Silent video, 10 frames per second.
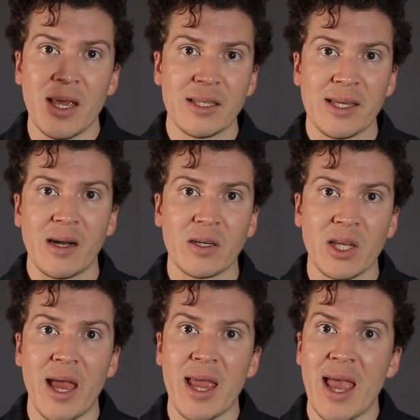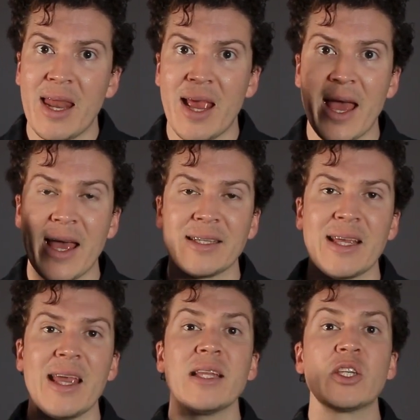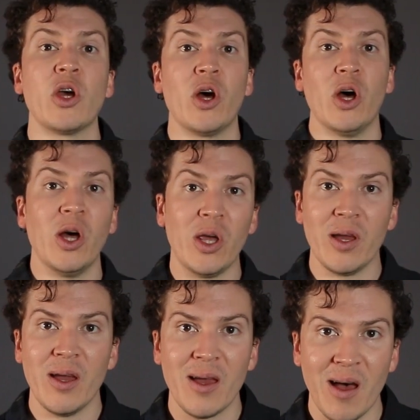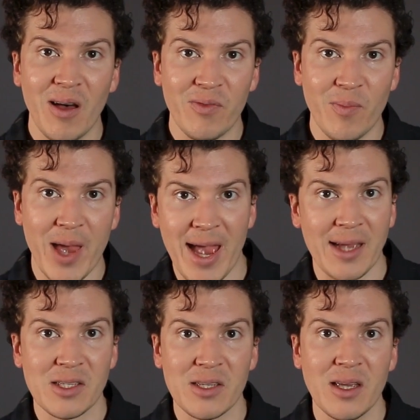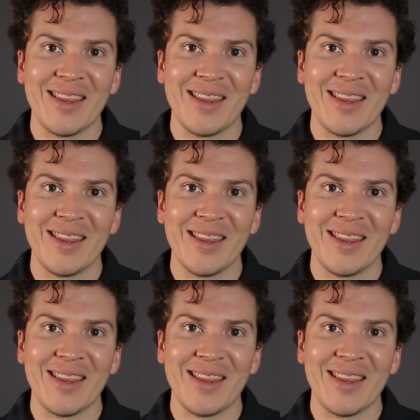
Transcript: it's airtight, and it has a ton of mass.